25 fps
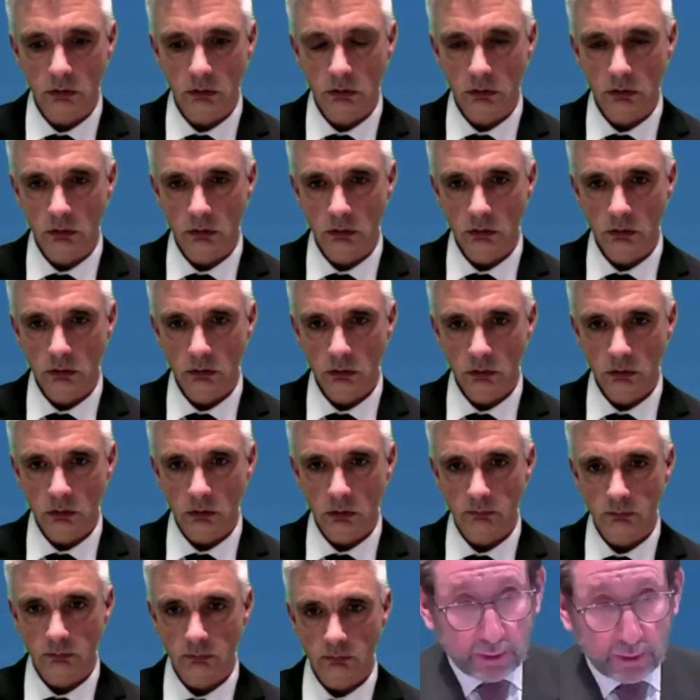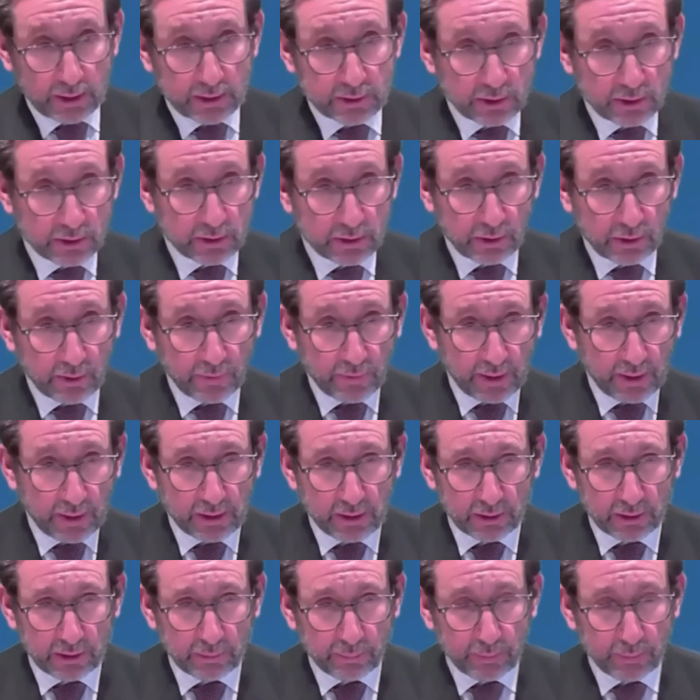Right. Well, let's just look at that a
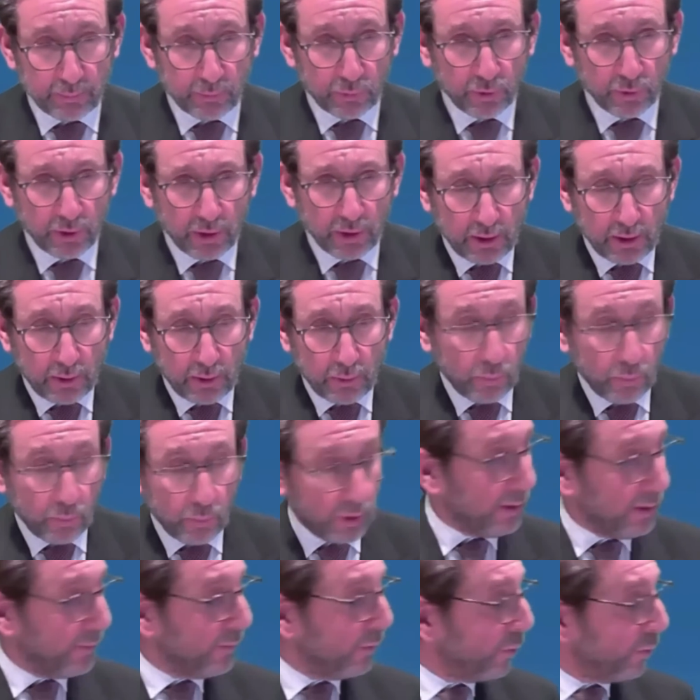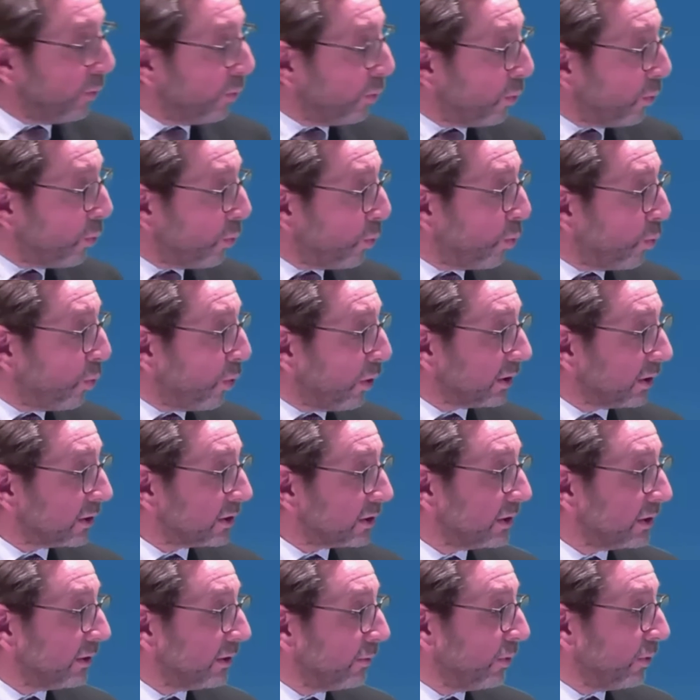little bit more. What
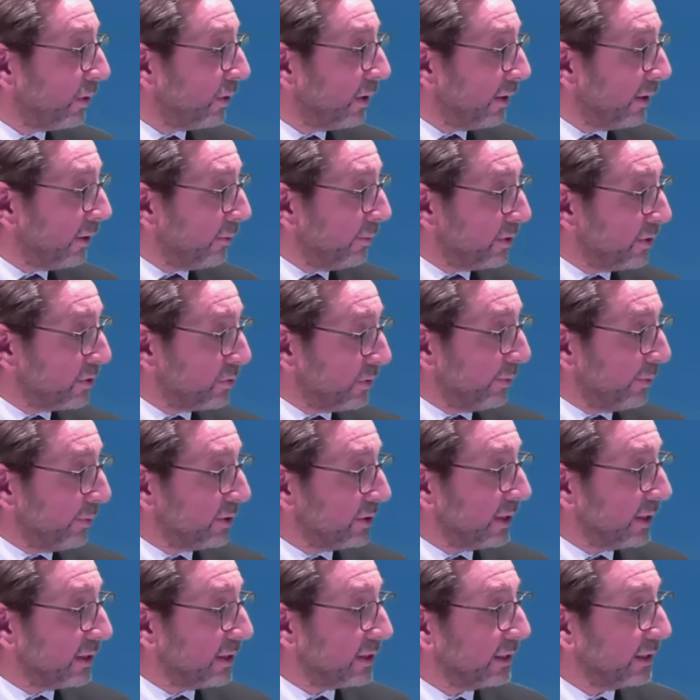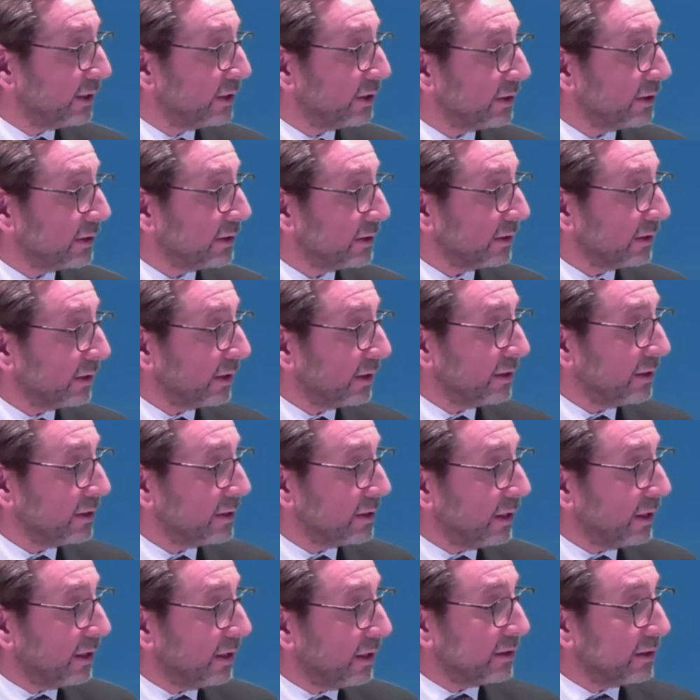were the misrepresentation
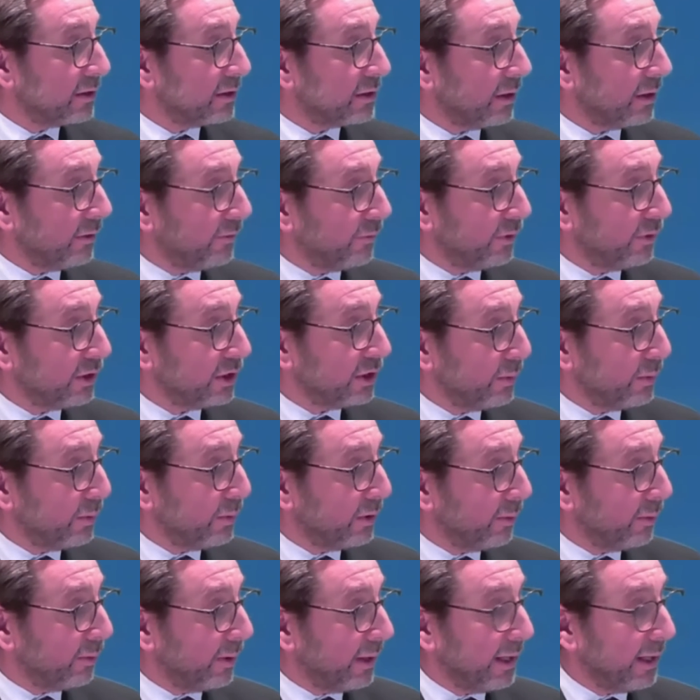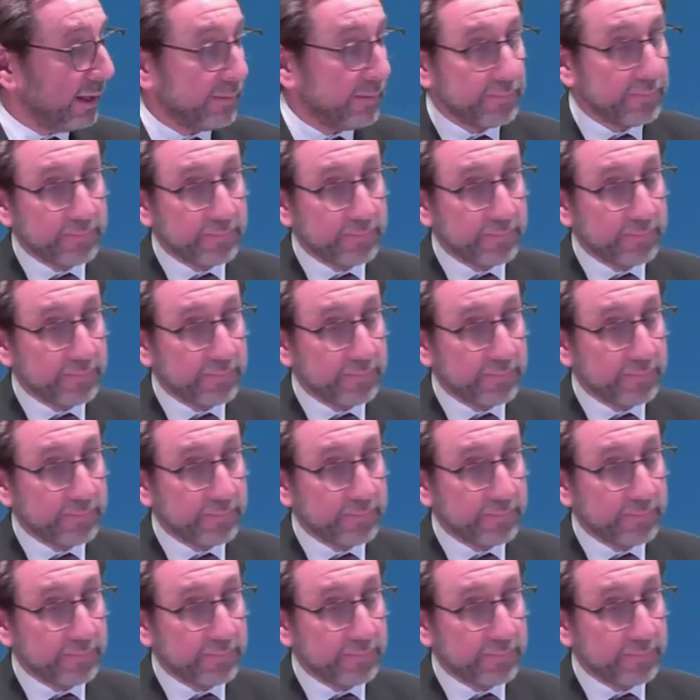concerns of which you were aware?